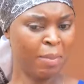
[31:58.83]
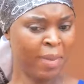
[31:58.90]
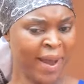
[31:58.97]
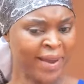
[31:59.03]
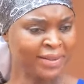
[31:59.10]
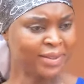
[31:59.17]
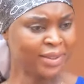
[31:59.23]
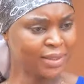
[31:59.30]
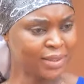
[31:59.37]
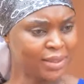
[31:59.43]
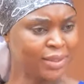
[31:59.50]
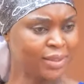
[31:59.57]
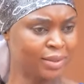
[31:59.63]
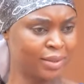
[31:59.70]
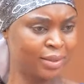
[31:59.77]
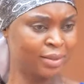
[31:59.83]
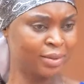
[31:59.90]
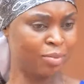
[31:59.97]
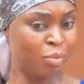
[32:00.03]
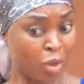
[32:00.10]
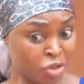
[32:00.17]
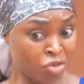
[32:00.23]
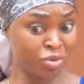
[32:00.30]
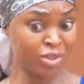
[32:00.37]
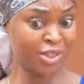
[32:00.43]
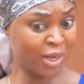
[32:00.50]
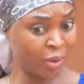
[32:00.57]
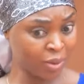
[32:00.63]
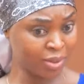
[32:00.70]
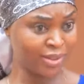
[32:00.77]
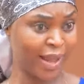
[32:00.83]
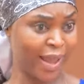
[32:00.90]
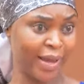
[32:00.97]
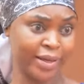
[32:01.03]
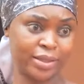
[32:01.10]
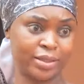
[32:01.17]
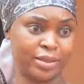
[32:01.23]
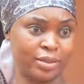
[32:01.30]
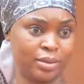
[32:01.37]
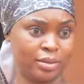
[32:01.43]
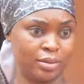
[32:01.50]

Mama, I did. Much reason I was tired.